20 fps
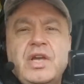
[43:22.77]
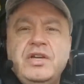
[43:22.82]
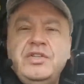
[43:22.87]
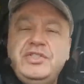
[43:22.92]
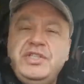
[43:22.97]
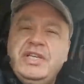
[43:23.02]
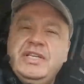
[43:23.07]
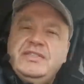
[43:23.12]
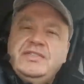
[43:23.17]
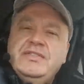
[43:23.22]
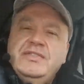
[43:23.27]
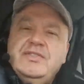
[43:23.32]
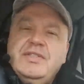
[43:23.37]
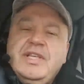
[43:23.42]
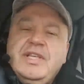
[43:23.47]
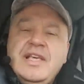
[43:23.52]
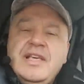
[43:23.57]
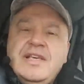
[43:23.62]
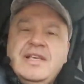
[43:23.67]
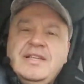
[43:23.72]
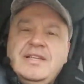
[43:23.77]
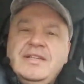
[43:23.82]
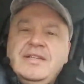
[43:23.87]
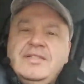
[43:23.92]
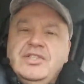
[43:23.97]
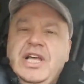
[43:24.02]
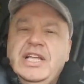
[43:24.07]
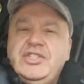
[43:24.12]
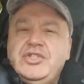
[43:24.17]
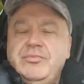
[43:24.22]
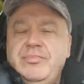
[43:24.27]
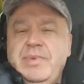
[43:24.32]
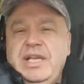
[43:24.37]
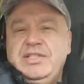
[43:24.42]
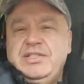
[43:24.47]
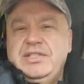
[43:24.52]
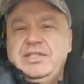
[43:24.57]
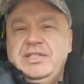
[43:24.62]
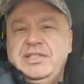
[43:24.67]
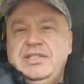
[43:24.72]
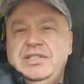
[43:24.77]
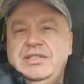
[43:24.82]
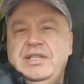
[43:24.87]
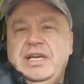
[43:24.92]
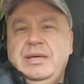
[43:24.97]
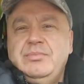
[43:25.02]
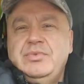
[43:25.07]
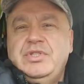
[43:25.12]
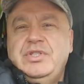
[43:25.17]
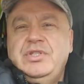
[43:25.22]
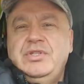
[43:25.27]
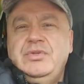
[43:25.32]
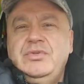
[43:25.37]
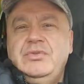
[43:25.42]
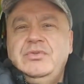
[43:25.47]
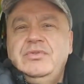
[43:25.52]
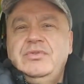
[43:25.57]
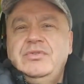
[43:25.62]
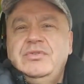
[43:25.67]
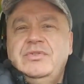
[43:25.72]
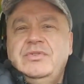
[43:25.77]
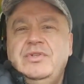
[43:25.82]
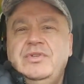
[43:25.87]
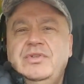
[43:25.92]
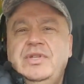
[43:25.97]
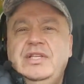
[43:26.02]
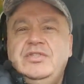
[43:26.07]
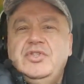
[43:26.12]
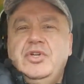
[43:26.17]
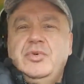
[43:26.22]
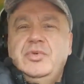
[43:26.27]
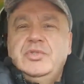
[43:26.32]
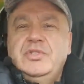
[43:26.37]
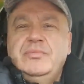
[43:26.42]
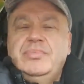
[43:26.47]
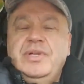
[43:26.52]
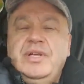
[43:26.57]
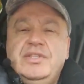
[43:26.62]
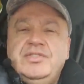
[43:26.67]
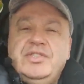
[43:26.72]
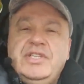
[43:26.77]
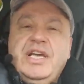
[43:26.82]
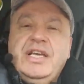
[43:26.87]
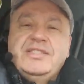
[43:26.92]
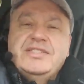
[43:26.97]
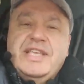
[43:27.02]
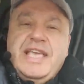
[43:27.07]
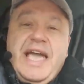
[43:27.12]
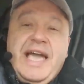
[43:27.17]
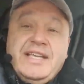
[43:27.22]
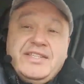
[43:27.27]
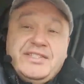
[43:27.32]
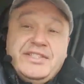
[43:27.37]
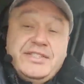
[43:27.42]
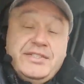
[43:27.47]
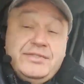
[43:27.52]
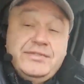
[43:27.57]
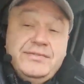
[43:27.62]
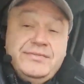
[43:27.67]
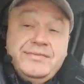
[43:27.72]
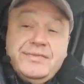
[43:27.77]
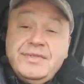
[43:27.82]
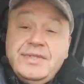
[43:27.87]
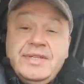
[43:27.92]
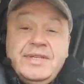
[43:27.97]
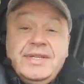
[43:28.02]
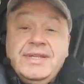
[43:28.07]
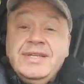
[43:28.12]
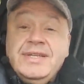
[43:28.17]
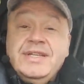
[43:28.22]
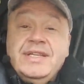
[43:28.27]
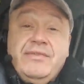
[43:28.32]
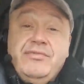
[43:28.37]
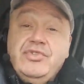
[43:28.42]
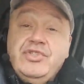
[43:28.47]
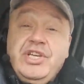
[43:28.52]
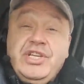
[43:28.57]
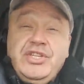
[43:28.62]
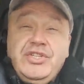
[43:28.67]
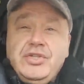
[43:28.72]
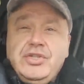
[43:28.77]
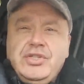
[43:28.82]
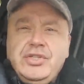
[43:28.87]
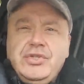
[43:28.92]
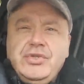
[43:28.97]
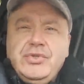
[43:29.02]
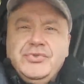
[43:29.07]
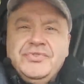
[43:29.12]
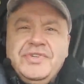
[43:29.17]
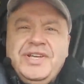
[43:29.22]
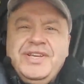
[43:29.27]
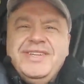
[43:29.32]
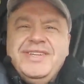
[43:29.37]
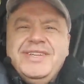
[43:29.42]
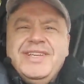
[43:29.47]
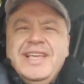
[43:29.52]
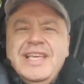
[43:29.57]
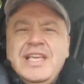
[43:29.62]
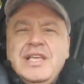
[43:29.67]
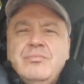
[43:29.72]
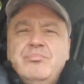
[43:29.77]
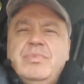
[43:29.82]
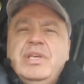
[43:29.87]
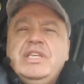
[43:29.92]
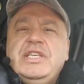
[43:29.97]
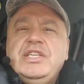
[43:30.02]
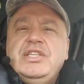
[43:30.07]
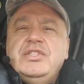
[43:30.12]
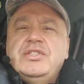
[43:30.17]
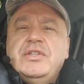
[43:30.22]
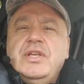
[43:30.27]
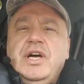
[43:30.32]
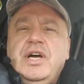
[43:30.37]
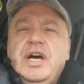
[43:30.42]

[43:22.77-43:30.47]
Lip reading: just not to mention I'm cute, so that's always a plus. Yes, Caslin, if you think you're cute. Mickey's